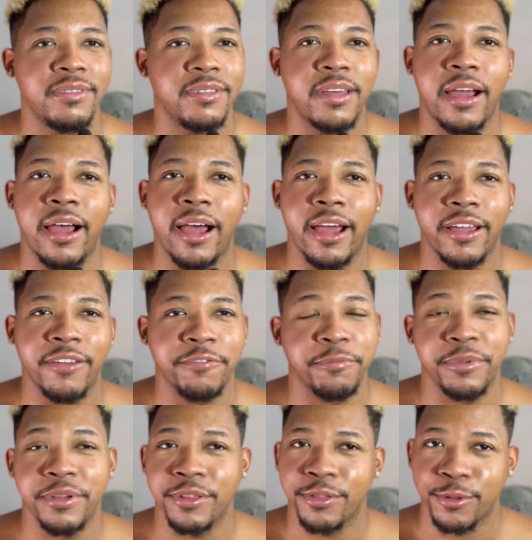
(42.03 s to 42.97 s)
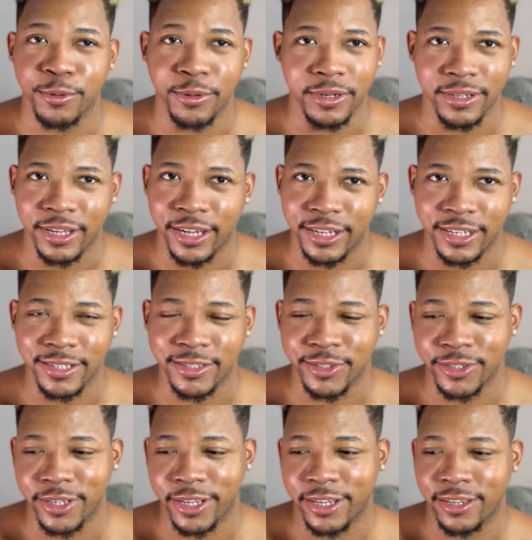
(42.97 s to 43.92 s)
I've been through a lot
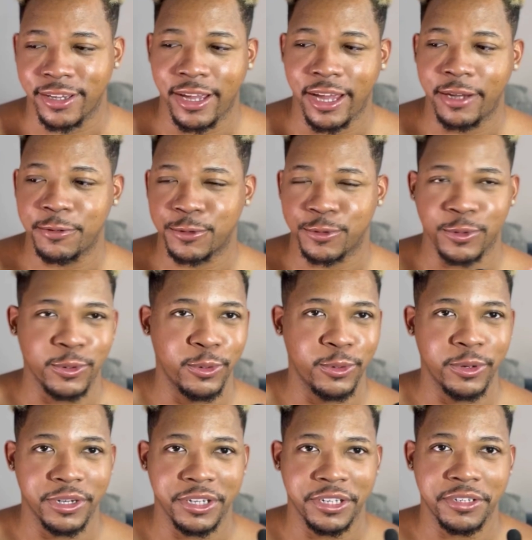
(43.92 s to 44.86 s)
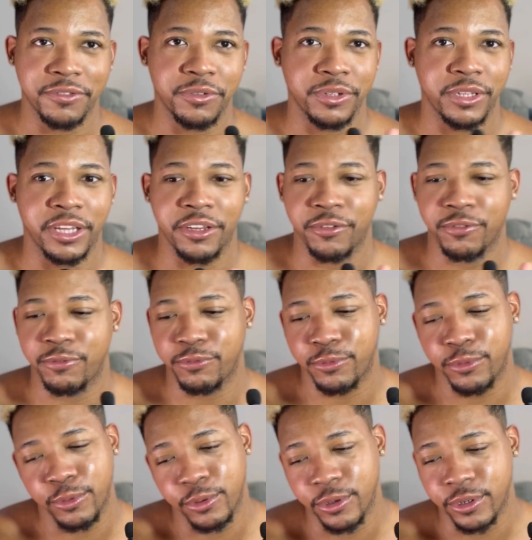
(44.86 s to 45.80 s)
yesterday. I was recording for like
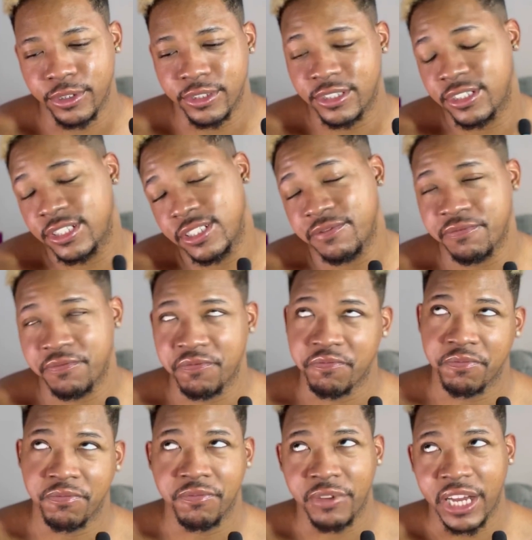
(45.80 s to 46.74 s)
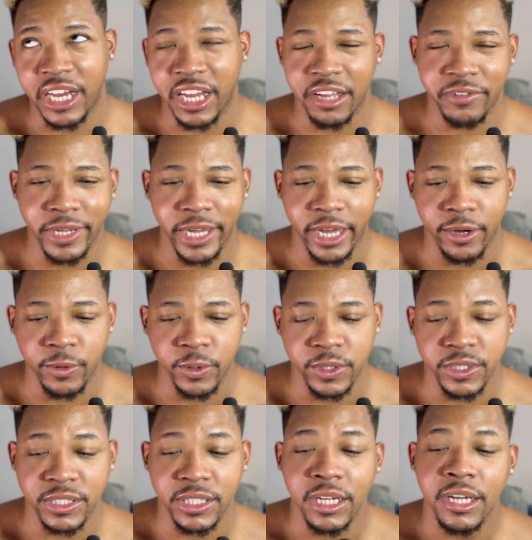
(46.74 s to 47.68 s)
4 to 5
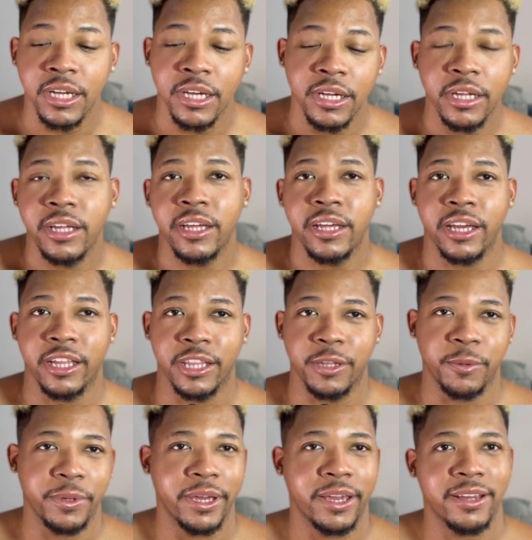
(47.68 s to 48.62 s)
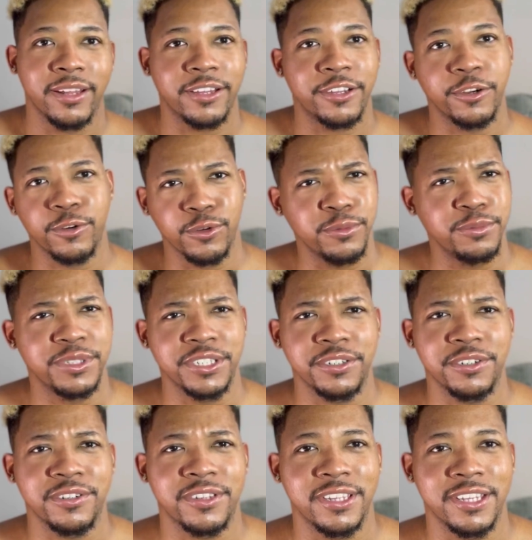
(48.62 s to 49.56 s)
hours, and then we had like a group
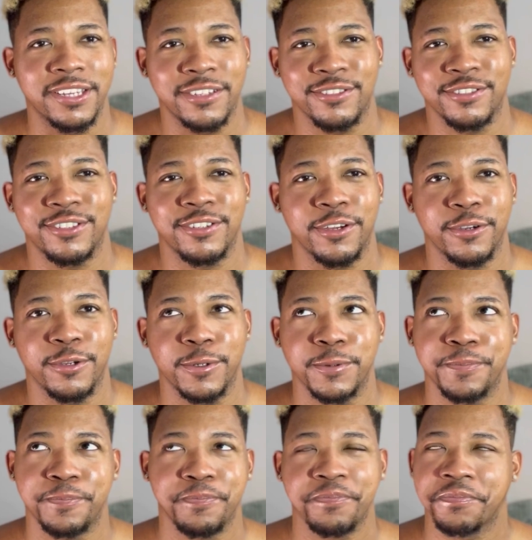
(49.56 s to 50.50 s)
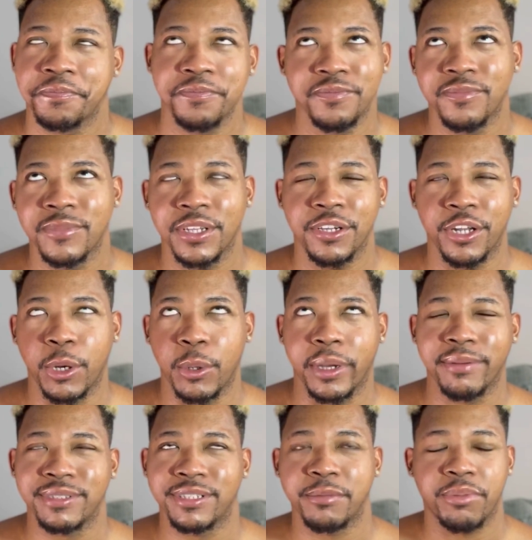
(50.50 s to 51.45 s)
dinner thing. So, it was a